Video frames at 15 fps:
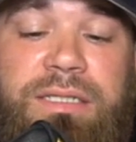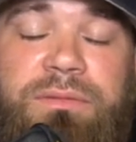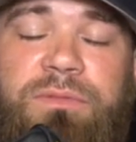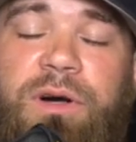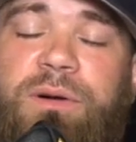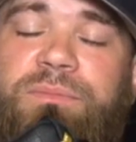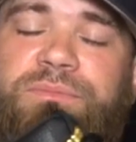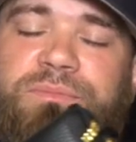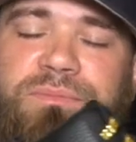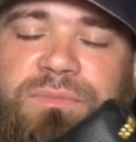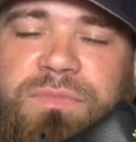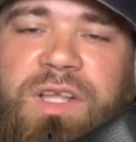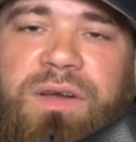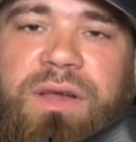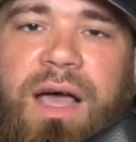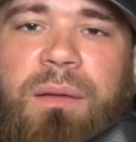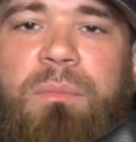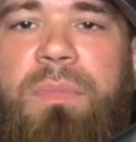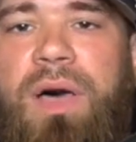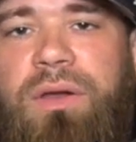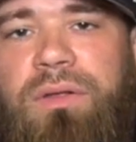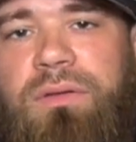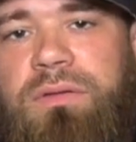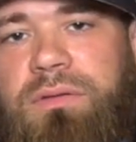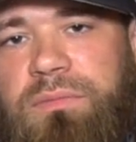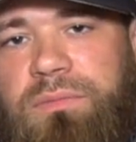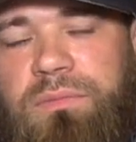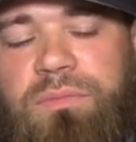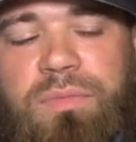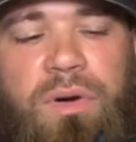Well, they're not metal,
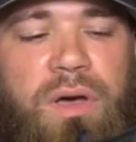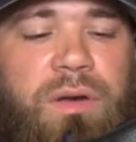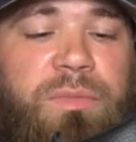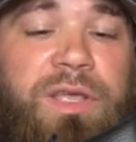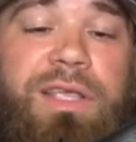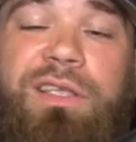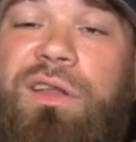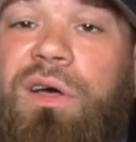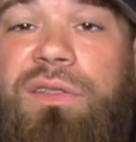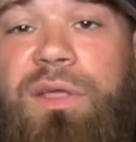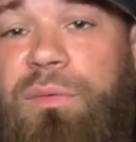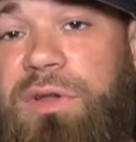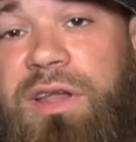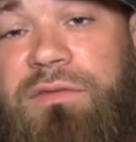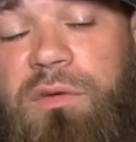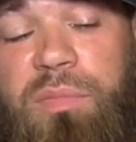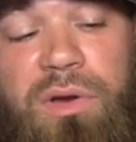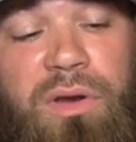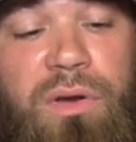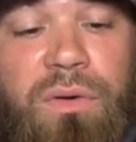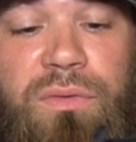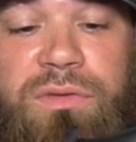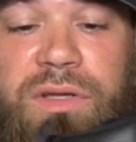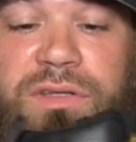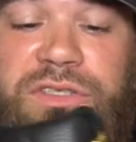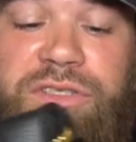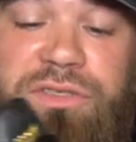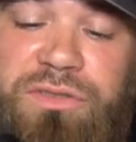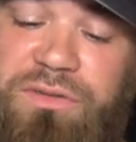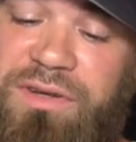pardon me, you know, they would never put gold on a
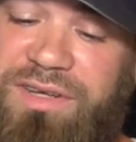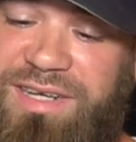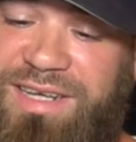shoe.